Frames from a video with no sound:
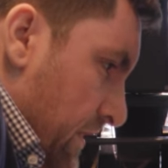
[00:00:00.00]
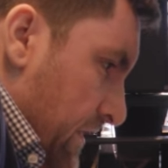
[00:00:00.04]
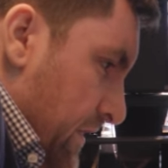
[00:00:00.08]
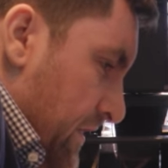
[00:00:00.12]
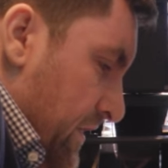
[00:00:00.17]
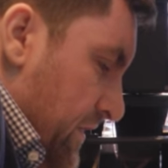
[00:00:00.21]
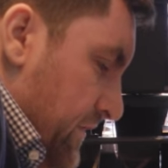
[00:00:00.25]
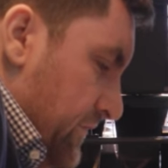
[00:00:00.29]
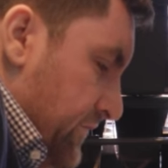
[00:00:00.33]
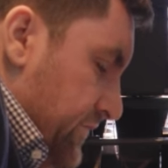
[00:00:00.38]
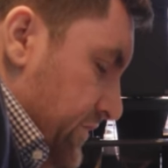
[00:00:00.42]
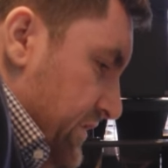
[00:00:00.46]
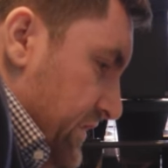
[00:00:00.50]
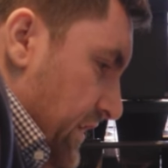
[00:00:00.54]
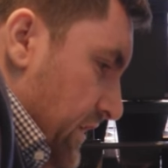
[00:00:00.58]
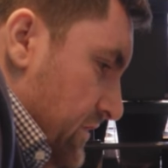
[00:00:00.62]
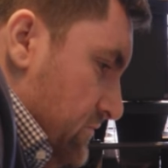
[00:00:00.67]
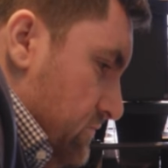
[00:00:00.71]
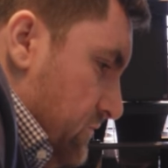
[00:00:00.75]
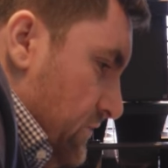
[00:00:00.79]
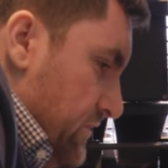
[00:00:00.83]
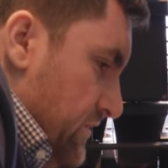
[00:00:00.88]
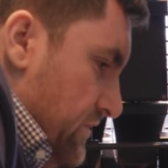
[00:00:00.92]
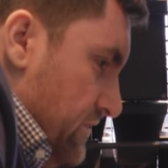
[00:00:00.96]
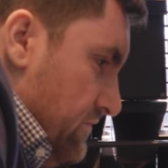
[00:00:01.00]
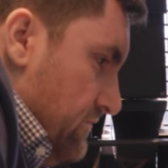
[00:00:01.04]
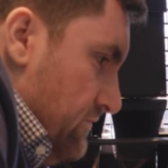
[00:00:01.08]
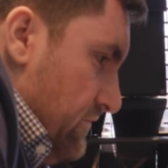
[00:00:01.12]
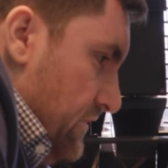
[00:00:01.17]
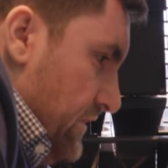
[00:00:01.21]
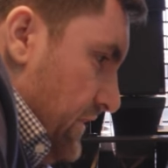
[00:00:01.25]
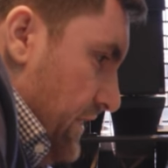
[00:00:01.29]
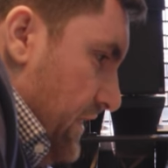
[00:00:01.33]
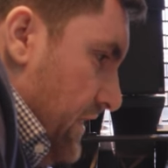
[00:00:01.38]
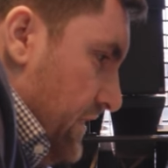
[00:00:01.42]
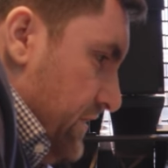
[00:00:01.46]
And then if she does want to
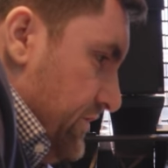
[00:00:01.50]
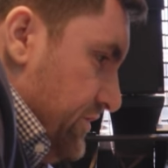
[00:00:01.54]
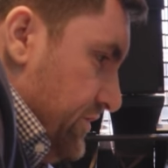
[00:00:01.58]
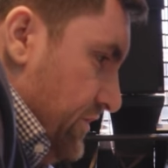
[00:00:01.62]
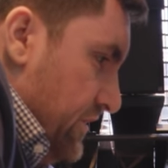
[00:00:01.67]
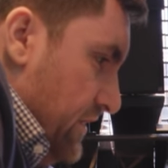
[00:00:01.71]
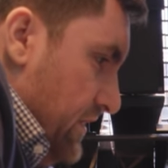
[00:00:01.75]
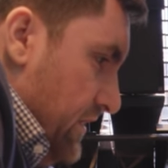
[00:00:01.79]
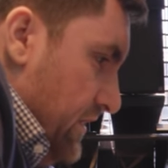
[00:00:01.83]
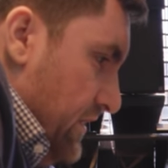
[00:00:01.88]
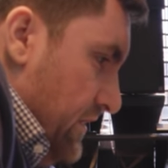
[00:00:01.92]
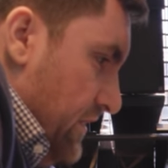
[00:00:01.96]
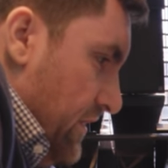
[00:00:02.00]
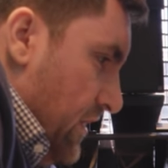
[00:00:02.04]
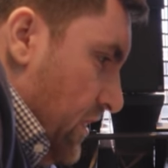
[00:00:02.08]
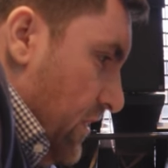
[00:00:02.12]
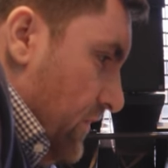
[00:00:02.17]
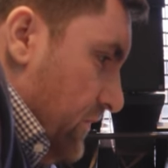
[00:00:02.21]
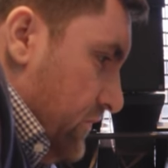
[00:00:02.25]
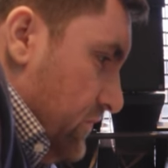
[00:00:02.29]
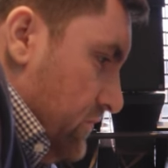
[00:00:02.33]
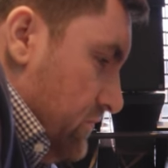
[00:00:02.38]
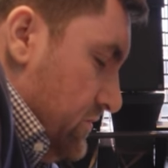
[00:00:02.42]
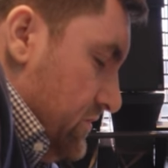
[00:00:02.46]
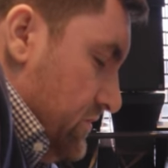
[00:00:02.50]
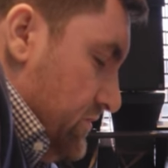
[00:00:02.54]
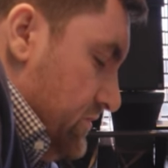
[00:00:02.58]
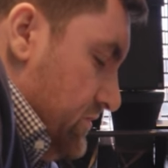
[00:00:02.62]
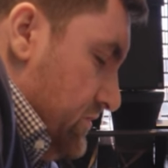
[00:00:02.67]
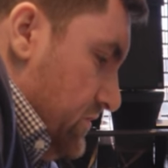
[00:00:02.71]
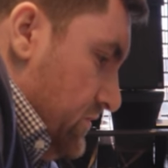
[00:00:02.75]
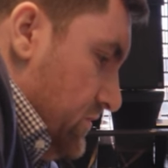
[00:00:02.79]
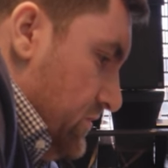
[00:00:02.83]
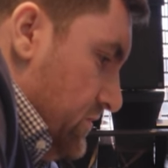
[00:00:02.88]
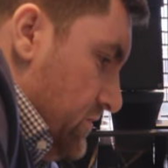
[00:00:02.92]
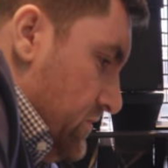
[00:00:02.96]
get it, she can get it
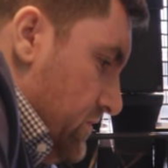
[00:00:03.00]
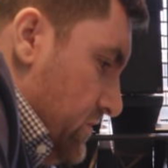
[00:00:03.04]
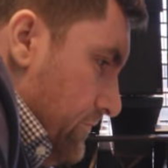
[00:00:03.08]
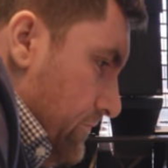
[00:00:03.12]
afterwards, or...